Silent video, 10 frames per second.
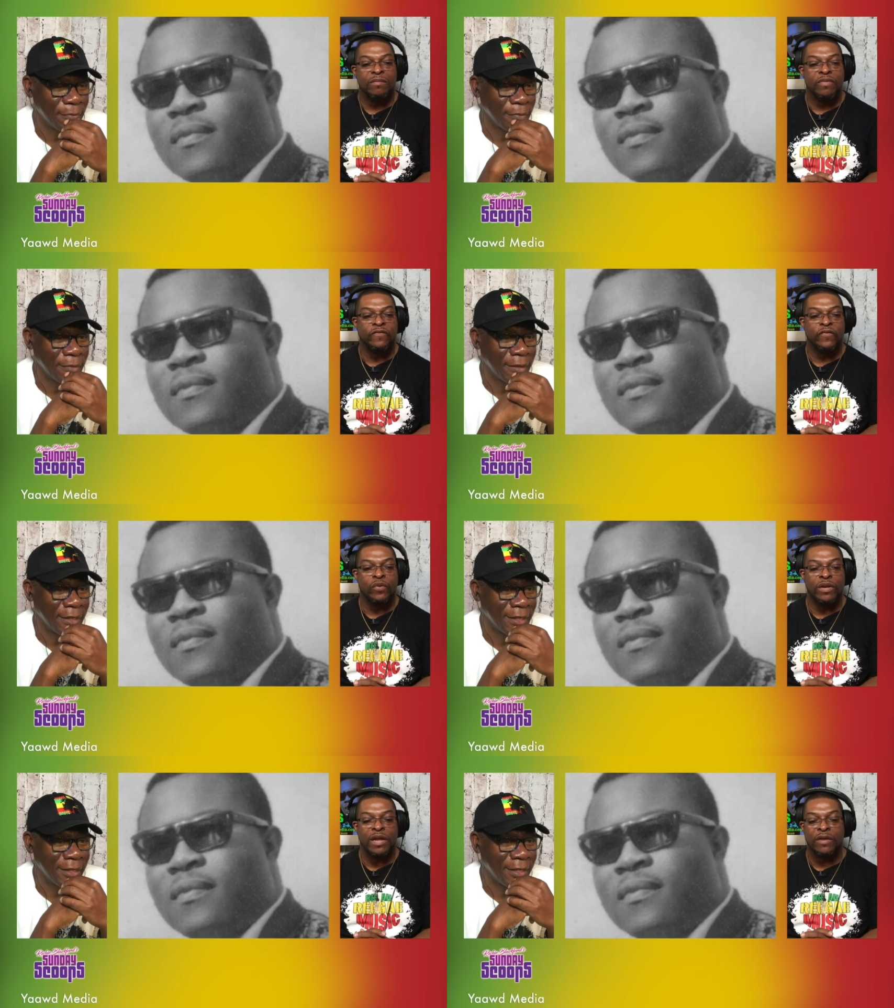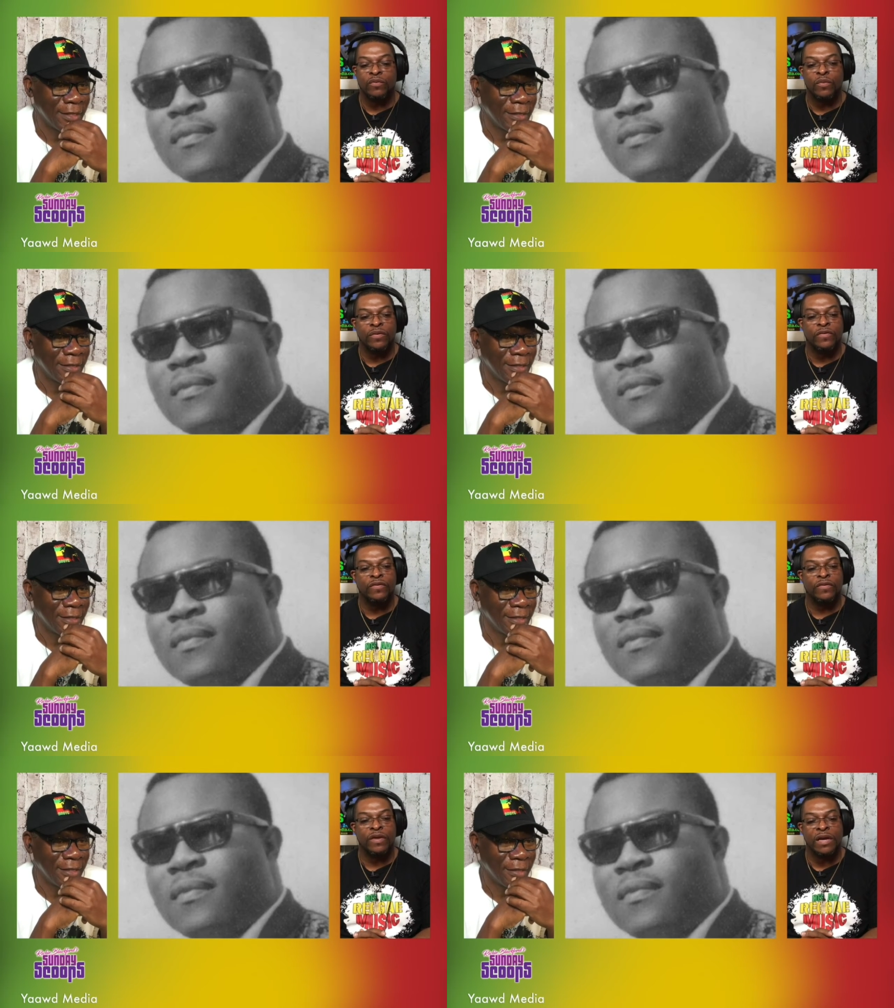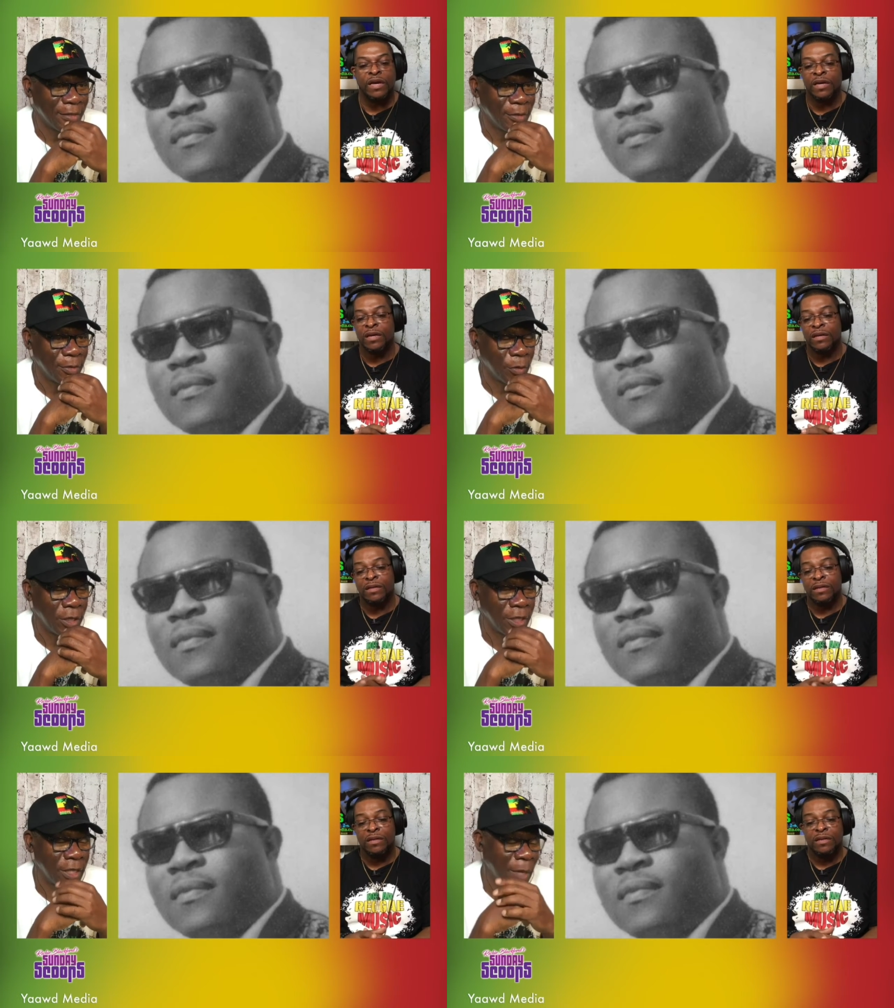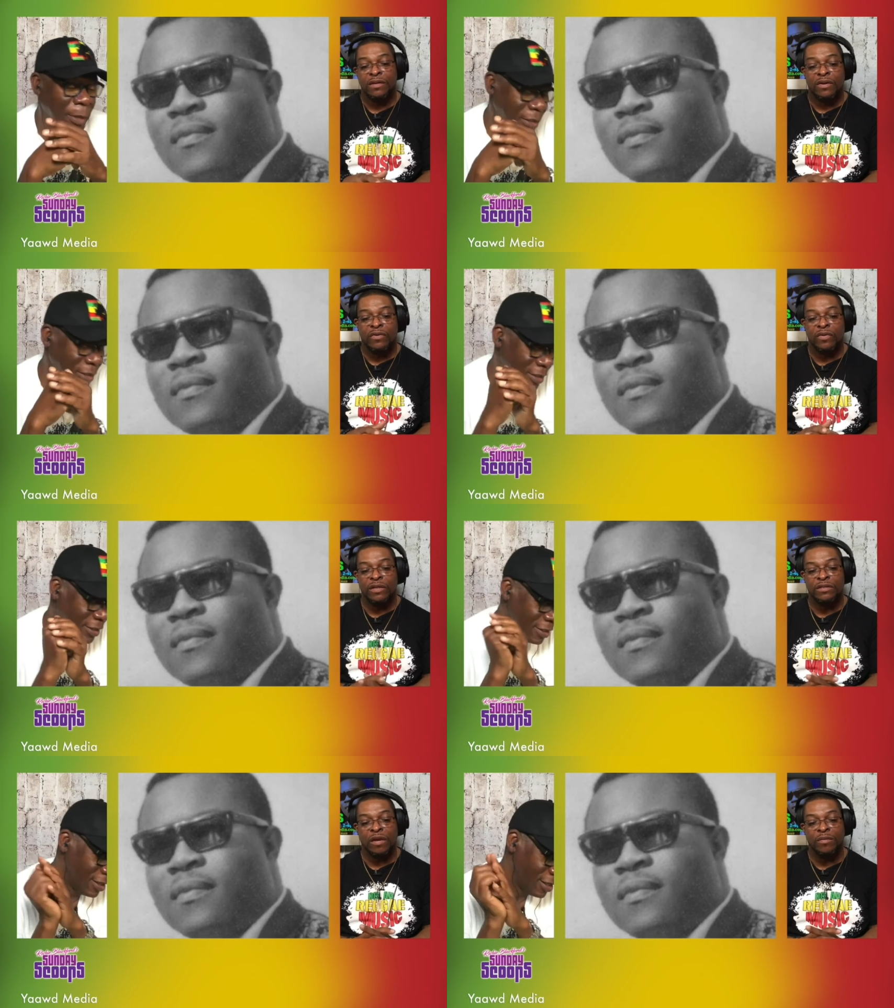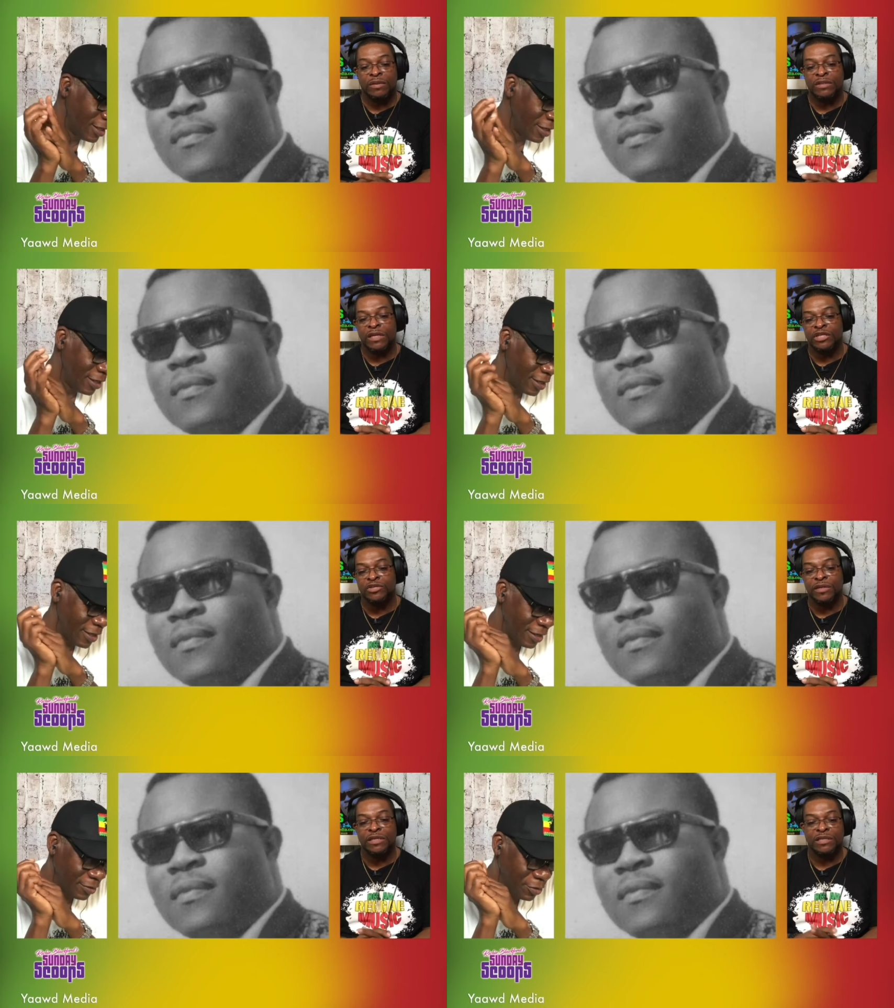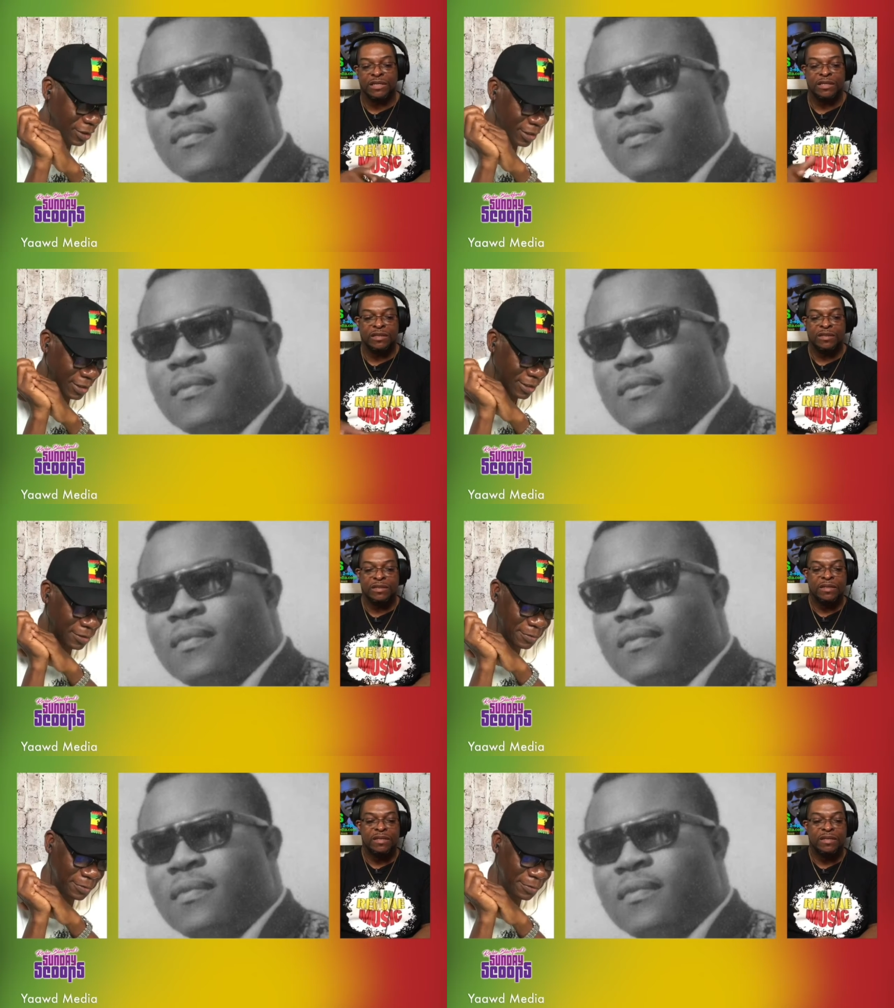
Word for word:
Speaker 1: Before that was uh, Ruddy Thomas. Ruddy Thomas and Trinity. Trinity.